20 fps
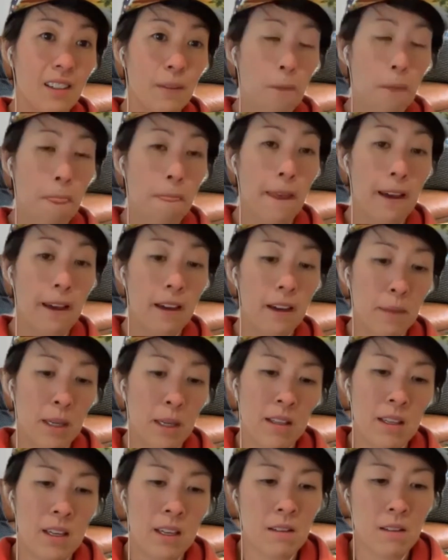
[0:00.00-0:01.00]
Yeah, I
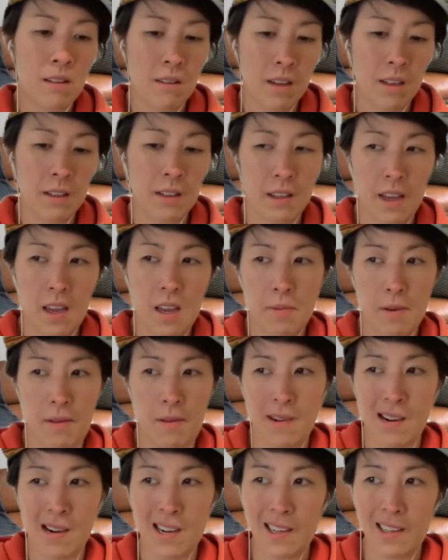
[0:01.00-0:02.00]
mean, the other thing to keep in
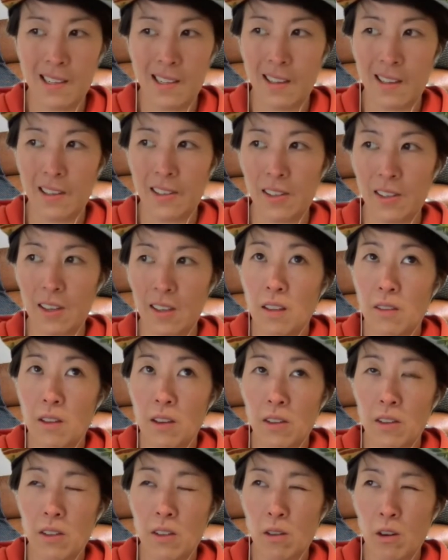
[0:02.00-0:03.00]
mind is that
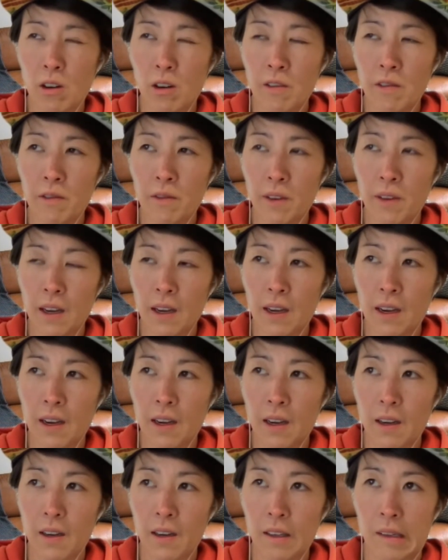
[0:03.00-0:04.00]
there's a lot of
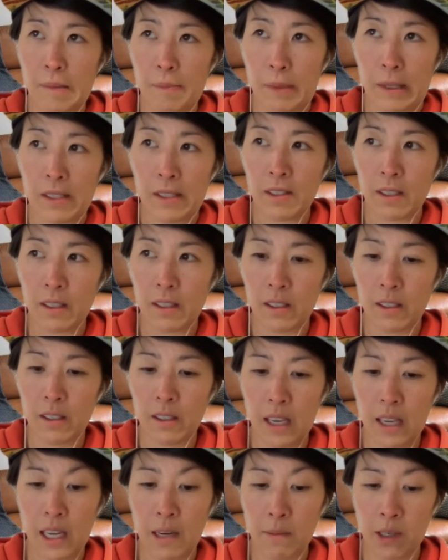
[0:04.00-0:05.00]
business
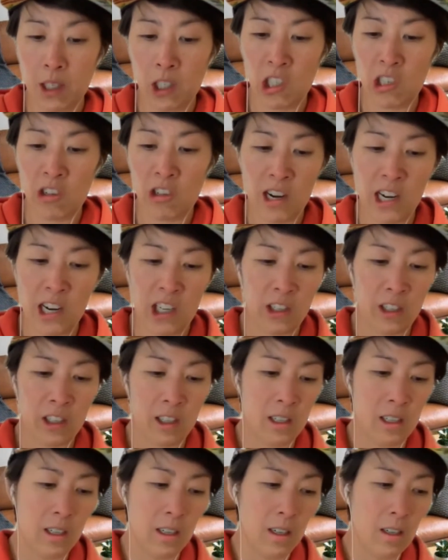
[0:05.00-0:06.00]

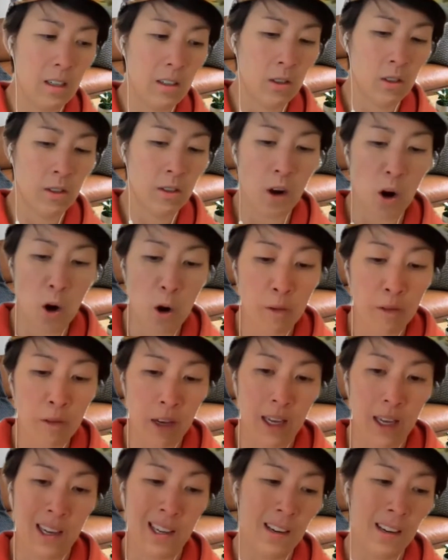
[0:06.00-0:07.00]
administration sort of
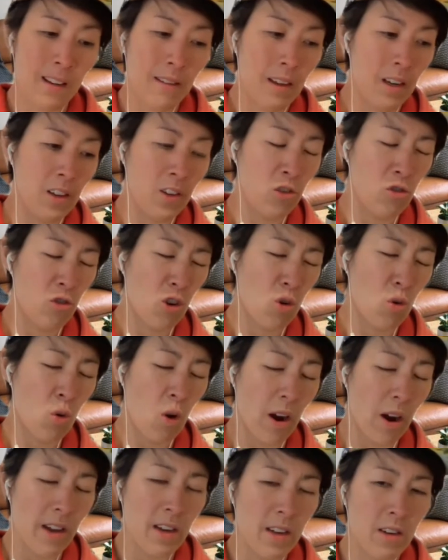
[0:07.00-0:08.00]
overhead that is
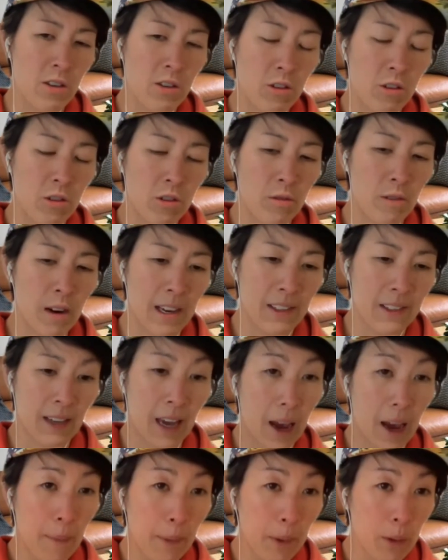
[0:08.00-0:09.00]
required to raise
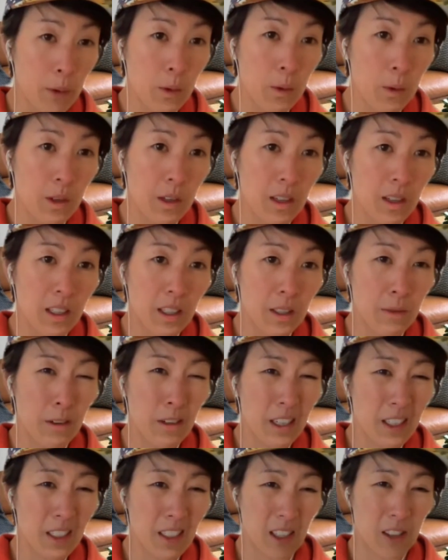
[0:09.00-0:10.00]
capital. It's a
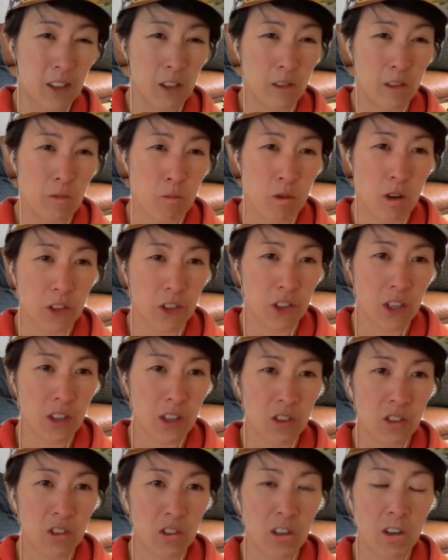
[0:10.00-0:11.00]
very intensive
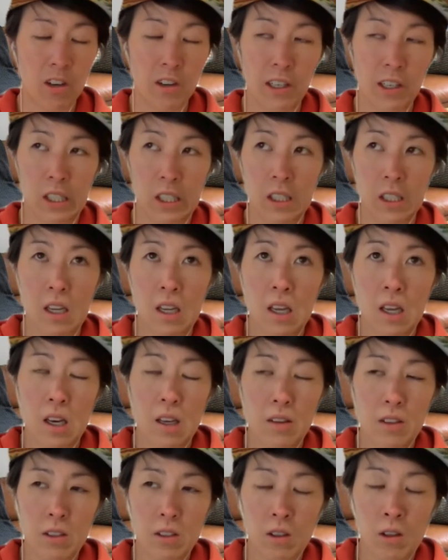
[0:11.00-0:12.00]
process.
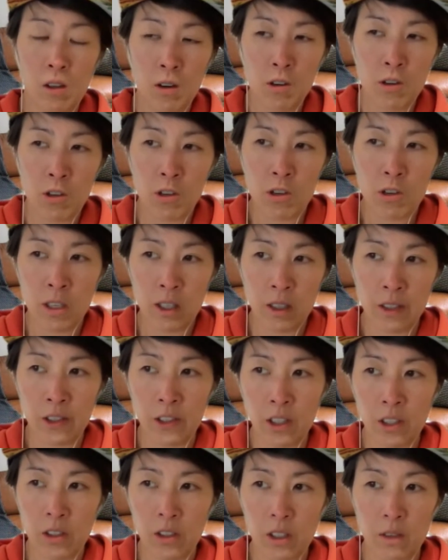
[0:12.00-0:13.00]
There's a lot of due
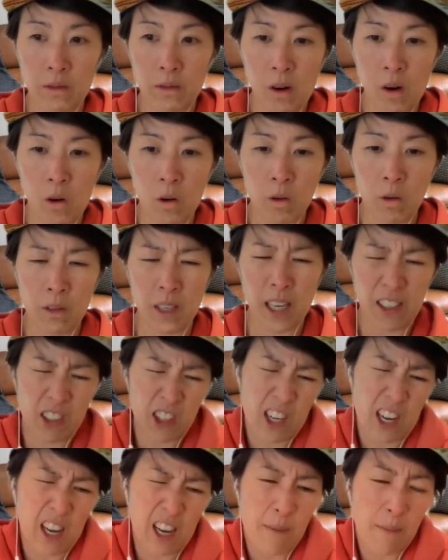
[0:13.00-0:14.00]
diligence involved. As you
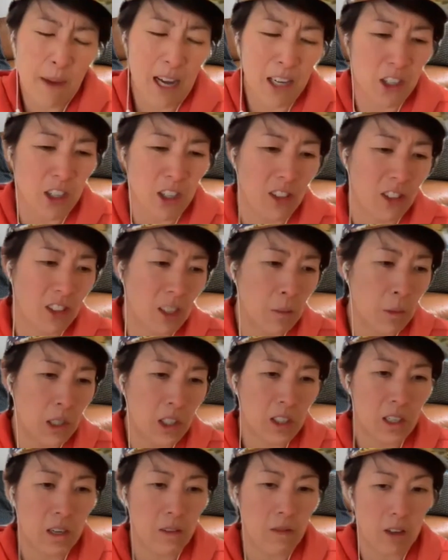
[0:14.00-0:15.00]
can imagine, someone
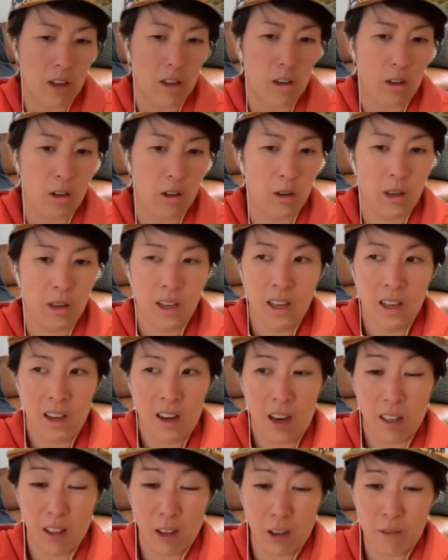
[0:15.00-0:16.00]
is giving you
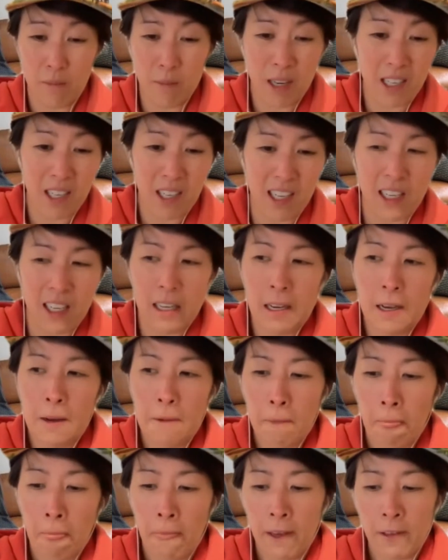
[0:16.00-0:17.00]
a lot of money.
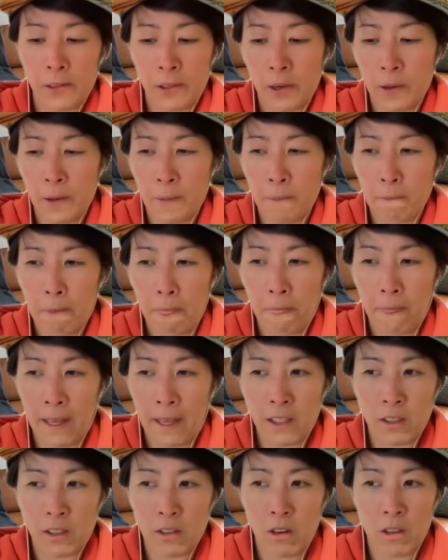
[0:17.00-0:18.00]
So
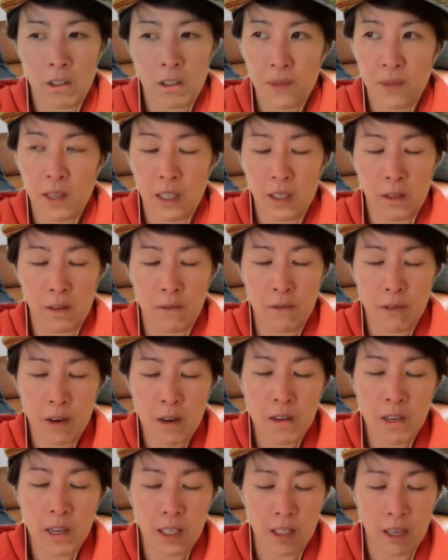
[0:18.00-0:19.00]

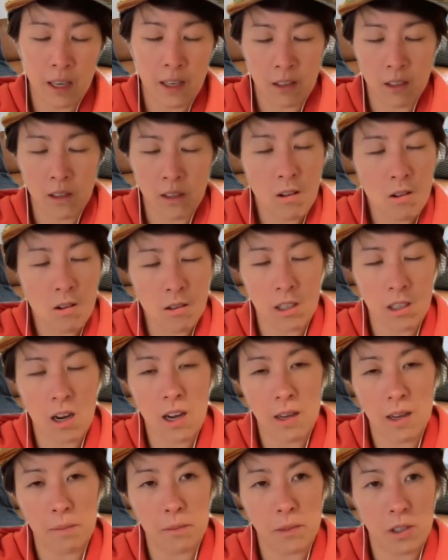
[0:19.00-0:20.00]
it takes a long
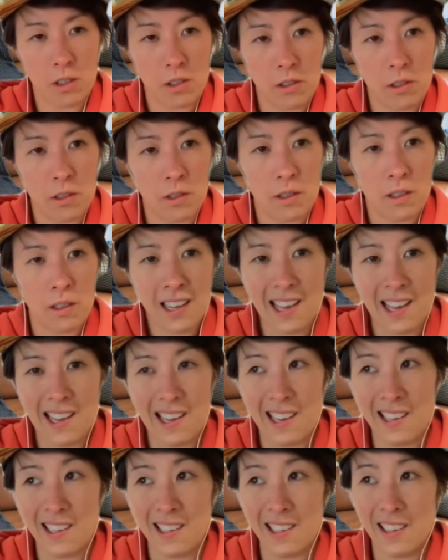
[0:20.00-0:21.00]
time to do.
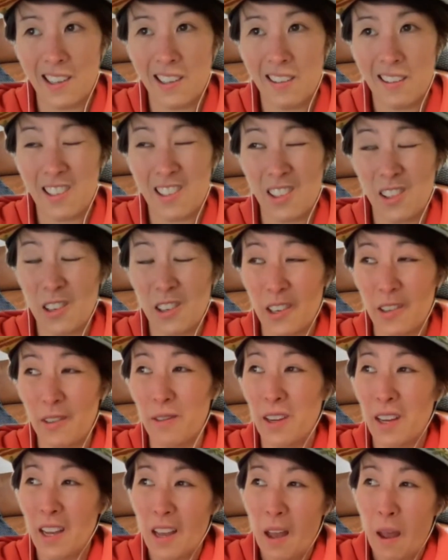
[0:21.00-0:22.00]
And there's a lot of
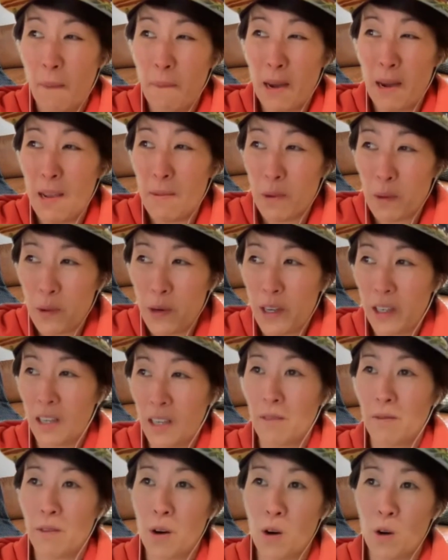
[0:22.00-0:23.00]
paperwork
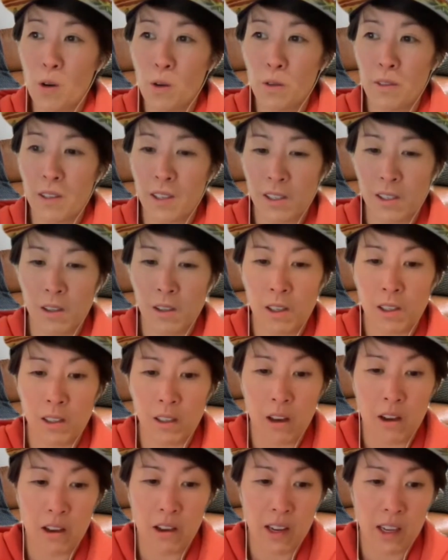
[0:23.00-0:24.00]
involved. There's a lot of
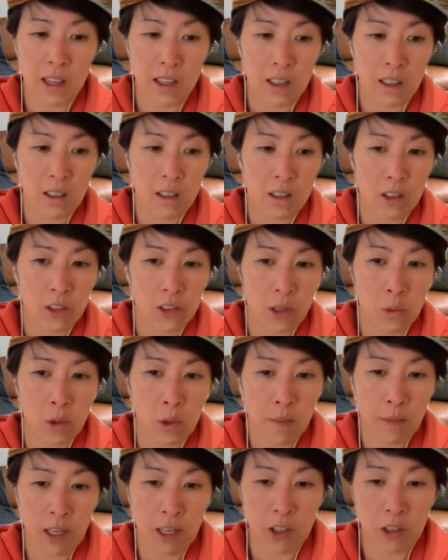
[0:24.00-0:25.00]
learning because you want
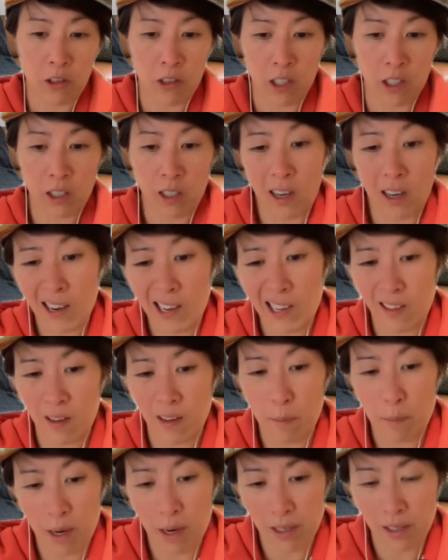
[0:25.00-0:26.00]
to make sure it's tight
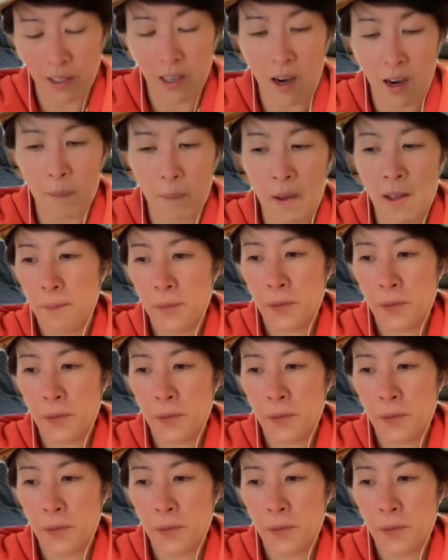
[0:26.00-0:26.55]
and buttoned up.